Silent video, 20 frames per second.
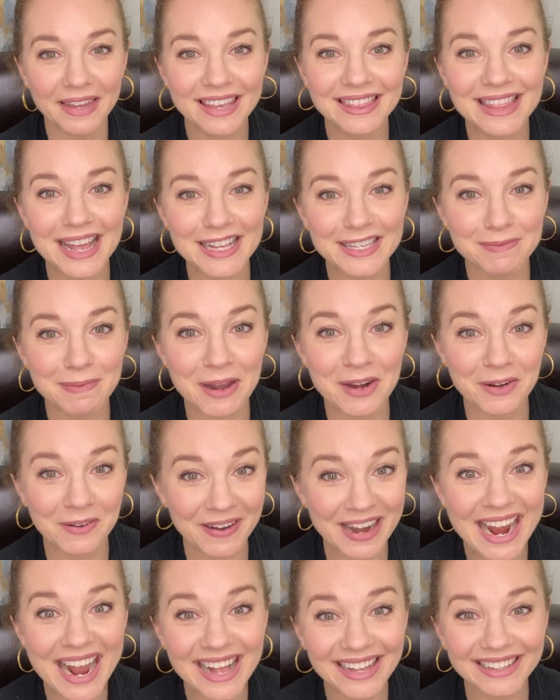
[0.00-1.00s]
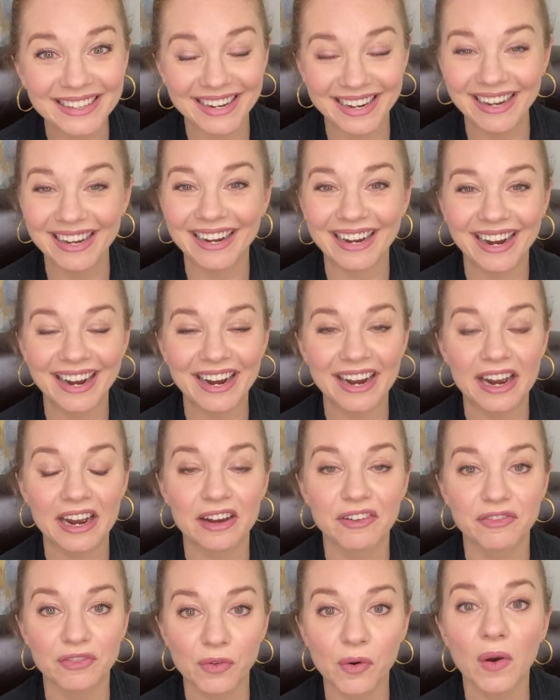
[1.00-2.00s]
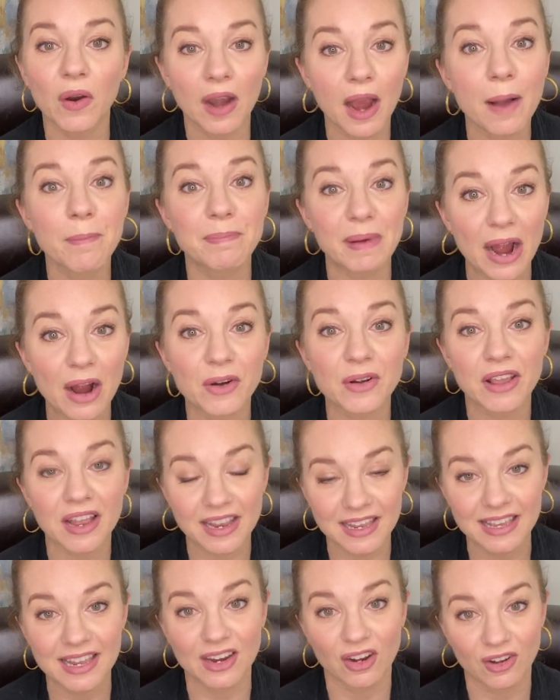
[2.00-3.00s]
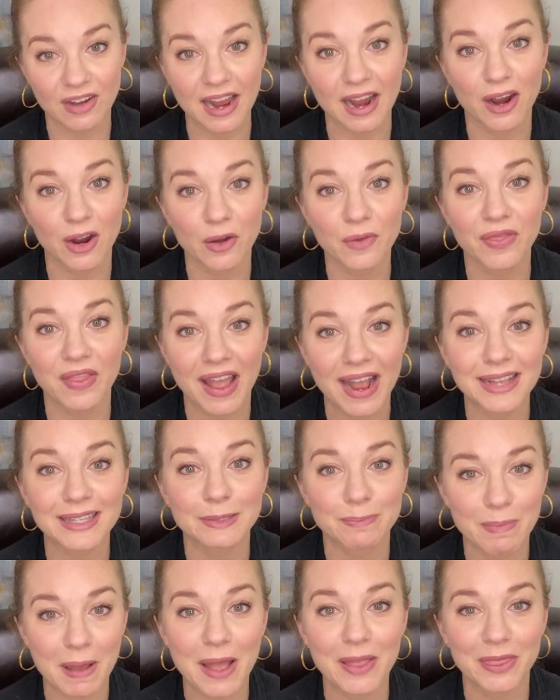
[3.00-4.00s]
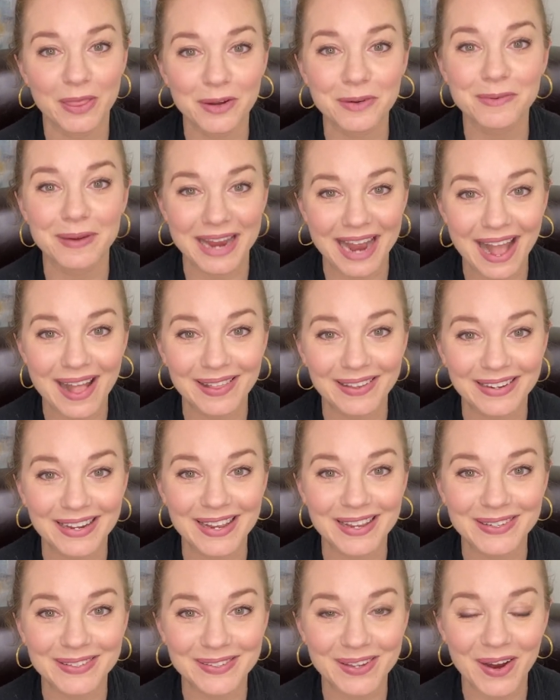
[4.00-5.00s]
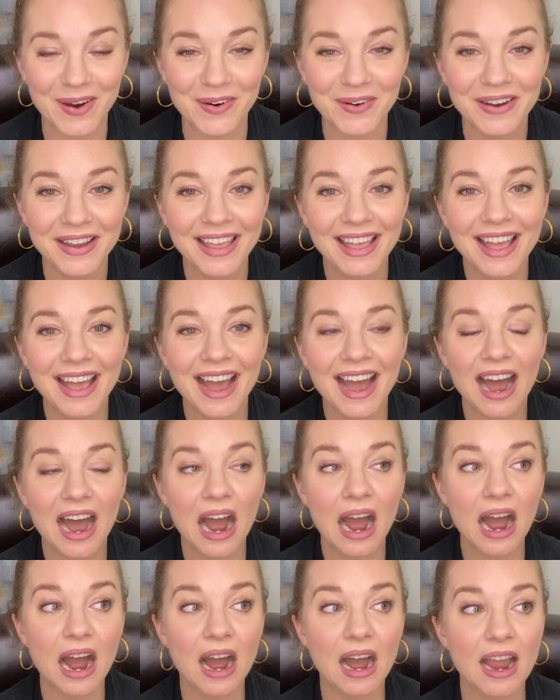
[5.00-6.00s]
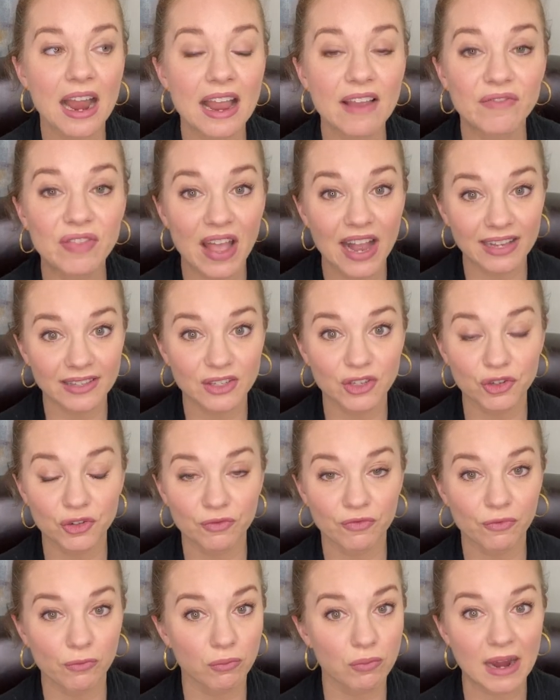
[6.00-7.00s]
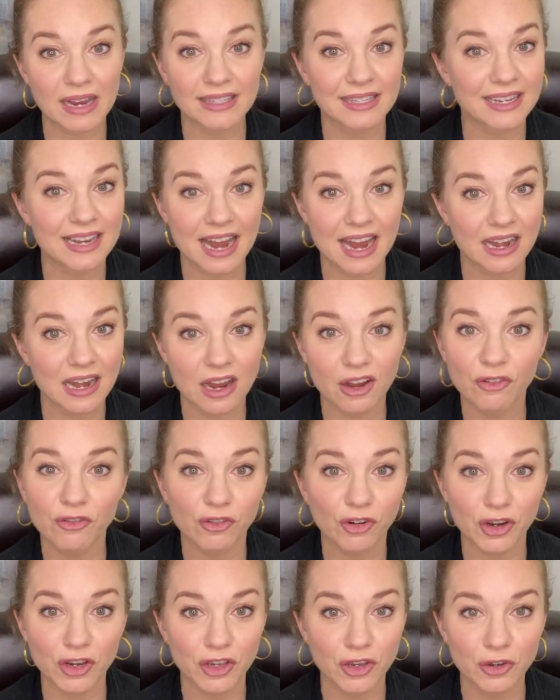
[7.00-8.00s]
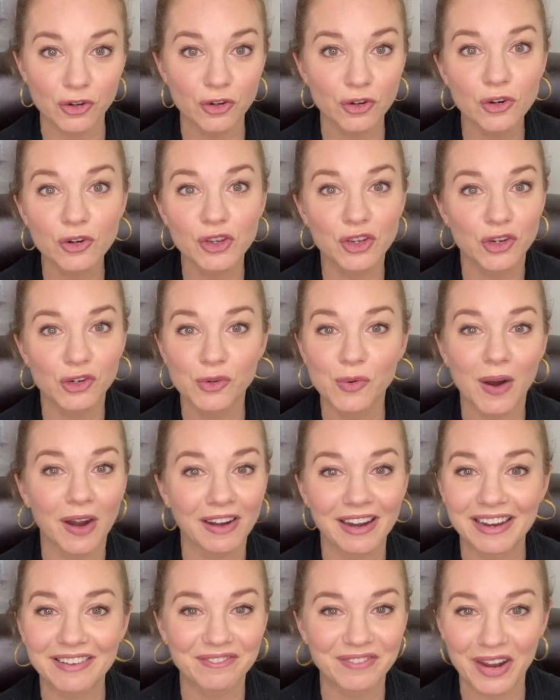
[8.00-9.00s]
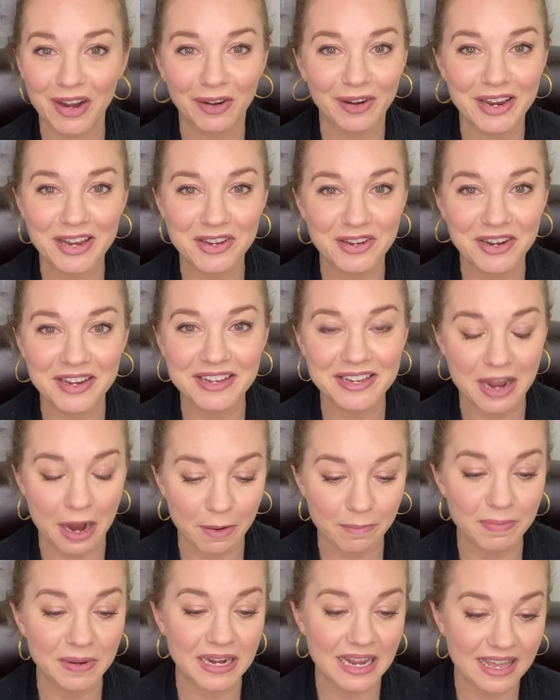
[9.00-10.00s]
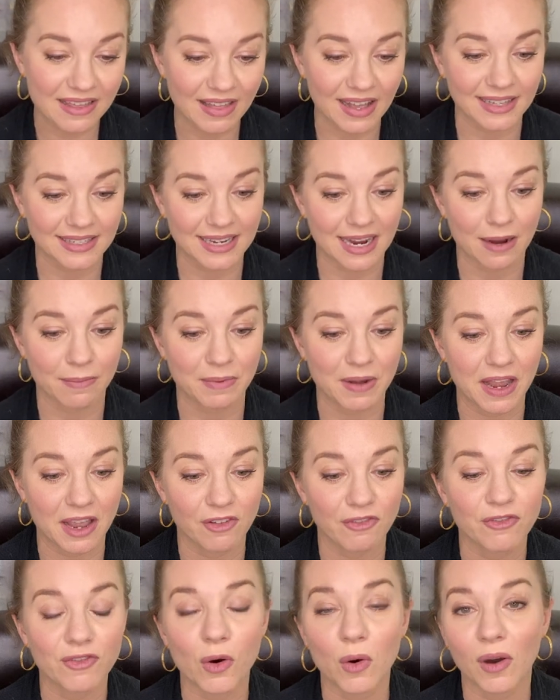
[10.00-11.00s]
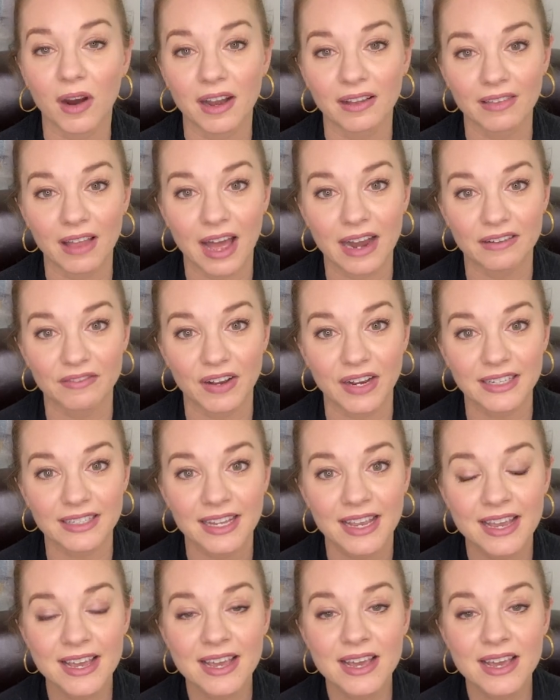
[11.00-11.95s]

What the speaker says: That's been a reality for about a year now. That's been the reality. So if that's resonating for you, you are in very good company. That's happening for a lot of us.